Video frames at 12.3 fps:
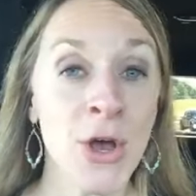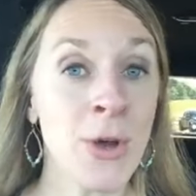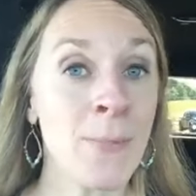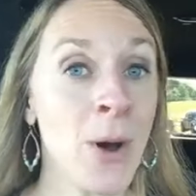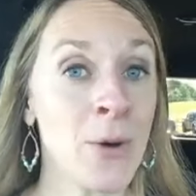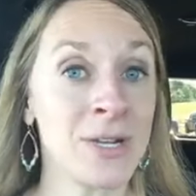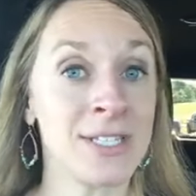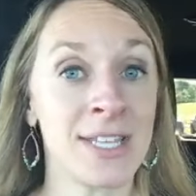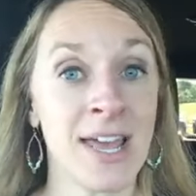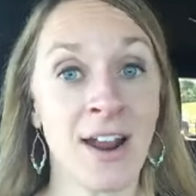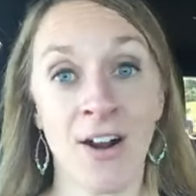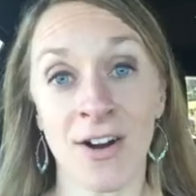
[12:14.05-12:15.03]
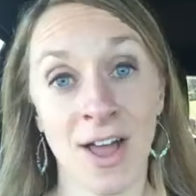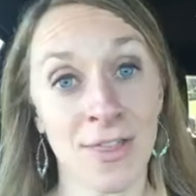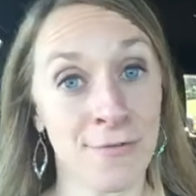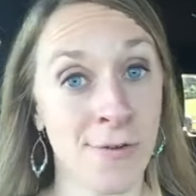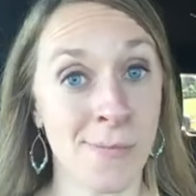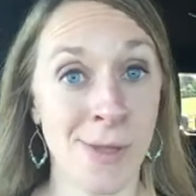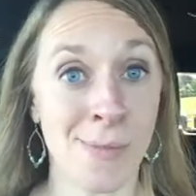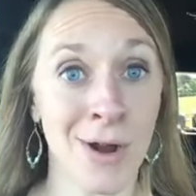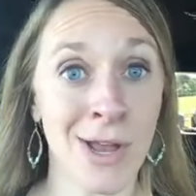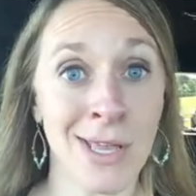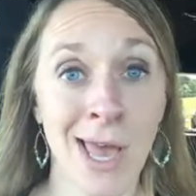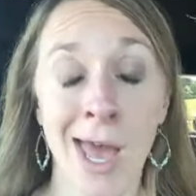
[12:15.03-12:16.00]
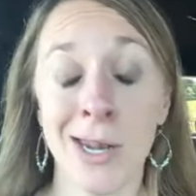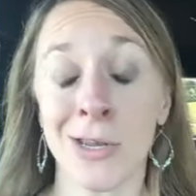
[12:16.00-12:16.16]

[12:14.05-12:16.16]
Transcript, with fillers: components that aren't on the formula market yet.